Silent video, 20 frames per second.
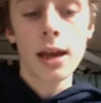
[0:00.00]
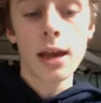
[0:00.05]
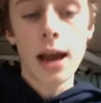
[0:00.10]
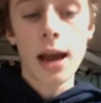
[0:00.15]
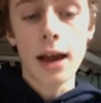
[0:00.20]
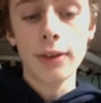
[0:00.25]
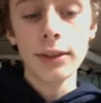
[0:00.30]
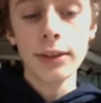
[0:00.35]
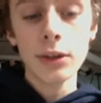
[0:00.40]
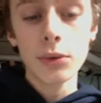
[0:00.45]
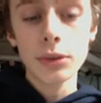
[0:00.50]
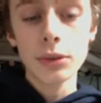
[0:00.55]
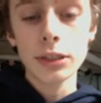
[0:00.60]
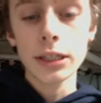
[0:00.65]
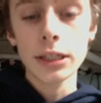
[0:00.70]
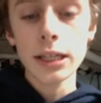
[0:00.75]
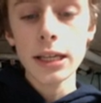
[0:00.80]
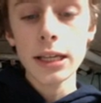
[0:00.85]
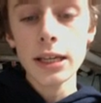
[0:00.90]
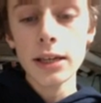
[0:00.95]
I think
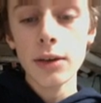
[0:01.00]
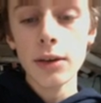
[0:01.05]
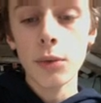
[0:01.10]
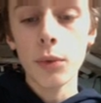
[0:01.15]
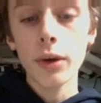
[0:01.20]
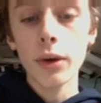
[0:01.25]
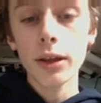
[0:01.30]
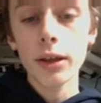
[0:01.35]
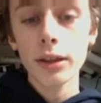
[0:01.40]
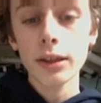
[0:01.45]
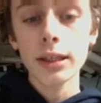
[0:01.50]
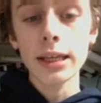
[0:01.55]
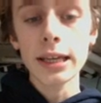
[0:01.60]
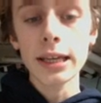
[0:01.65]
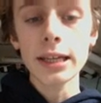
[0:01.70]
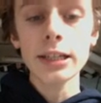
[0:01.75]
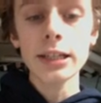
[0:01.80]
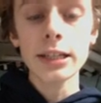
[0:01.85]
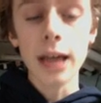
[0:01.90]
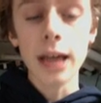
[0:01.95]
with
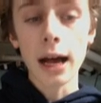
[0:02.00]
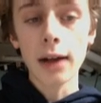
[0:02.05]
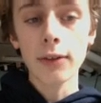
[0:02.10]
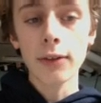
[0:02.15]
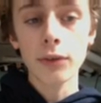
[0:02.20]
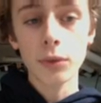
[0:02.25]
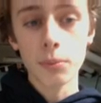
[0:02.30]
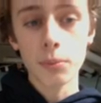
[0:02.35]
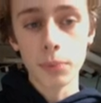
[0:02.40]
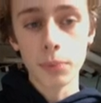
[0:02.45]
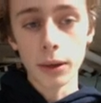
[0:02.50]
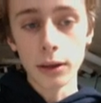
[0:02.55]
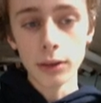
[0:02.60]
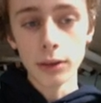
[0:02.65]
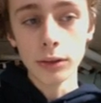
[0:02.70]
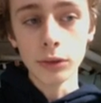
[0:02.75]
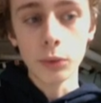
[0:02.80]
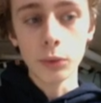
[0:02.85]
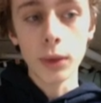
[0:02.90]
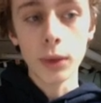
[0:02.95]
each alpha
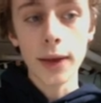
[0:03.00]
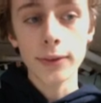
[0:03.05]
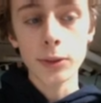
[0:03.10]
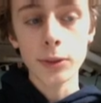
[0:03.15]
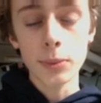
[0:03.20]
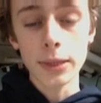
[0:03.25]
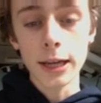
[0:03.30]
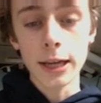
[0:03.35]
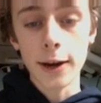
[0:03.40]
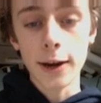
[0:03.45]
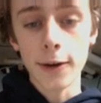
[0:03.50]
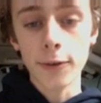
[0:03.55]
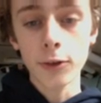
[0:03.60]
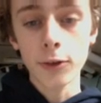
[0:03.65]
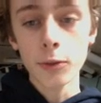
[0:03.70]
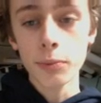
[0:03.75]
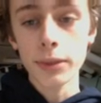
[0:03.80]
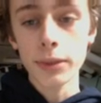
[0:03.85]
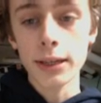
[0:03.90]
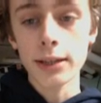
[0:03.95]
build, we have to be
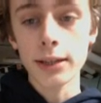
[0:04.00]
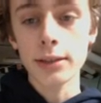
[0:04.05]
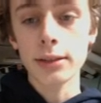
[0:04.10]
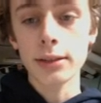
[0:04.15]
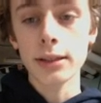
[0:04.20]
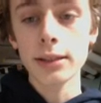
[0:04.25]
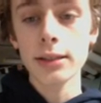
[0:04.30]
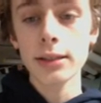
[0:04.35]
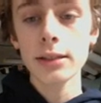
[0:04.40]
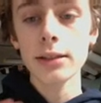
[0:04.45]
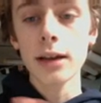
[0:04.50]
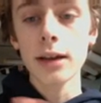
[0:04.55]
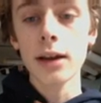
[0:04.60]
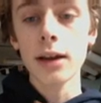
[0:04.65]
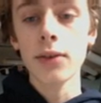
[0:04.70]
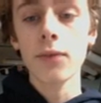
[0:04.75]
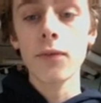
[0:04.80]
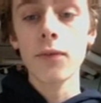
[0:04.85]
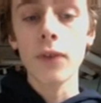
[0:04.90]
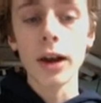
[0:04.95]
careful because this is
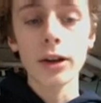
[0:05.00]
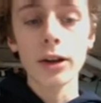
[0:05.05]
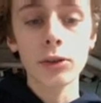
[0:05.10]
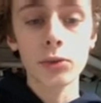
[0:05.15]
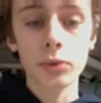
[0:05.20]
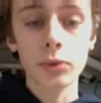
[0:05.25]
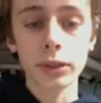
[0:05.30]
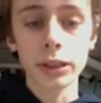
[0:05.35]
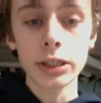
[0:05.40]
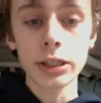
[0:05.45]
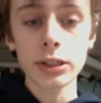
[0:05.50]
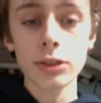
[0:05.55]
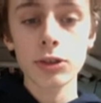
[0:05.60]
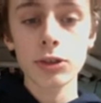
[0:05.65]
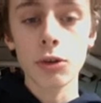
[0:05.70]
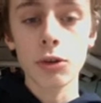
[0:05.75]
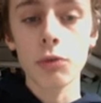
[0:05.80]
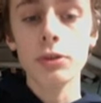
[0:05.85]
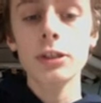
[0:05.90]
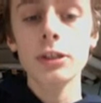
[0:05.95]
not final release,
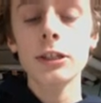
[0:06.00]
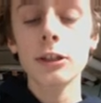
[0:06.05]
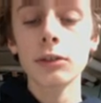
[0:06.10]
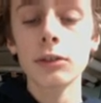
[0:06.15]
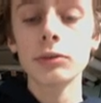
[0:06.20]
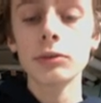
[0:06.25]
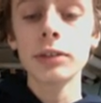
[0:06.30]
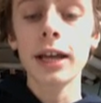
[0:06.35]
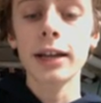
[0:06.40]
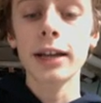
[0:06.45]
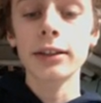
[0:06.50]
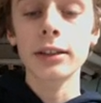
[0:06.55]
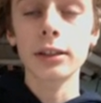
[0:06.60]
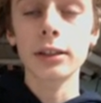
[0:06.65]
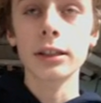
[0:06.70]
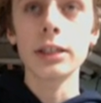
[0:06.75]
so it's still technically